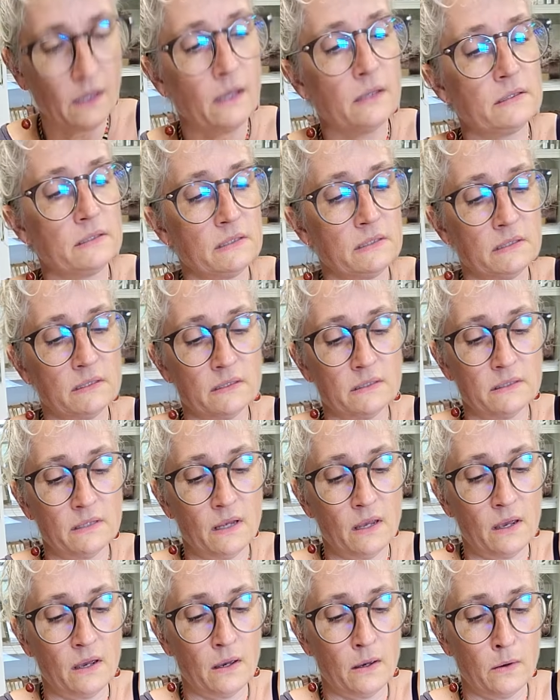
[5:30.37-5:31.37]

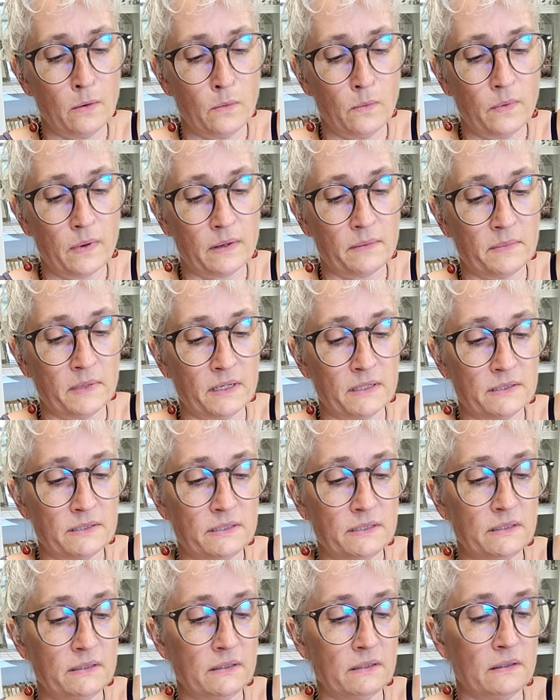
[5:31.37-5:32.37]
So what I'm gonna
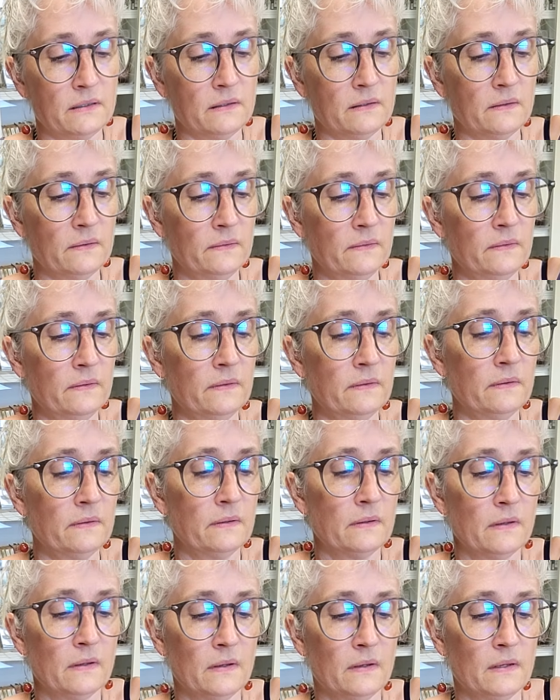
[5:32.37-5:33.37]
do
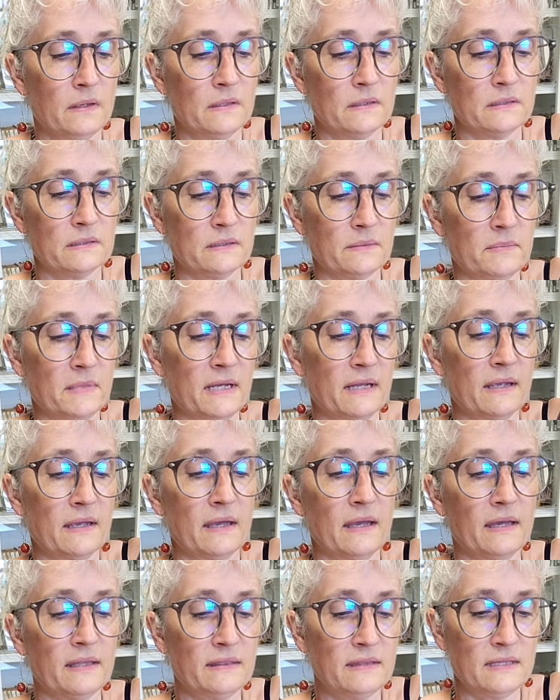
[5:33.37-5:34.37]
is I'm gonna
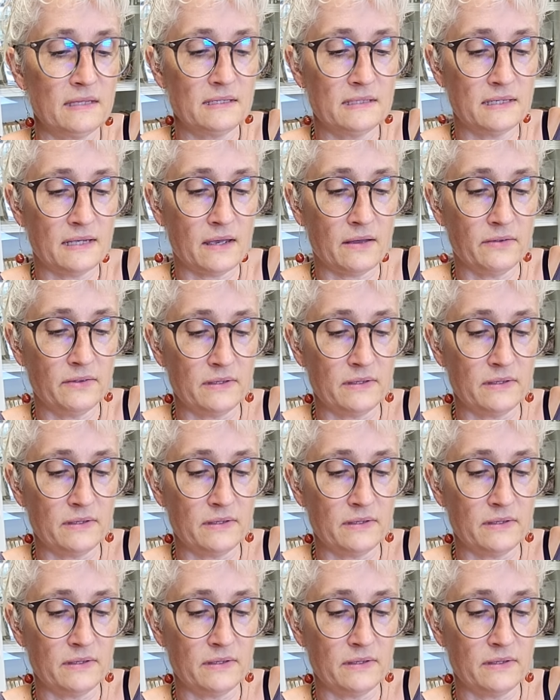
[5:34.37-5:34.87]
cut these out.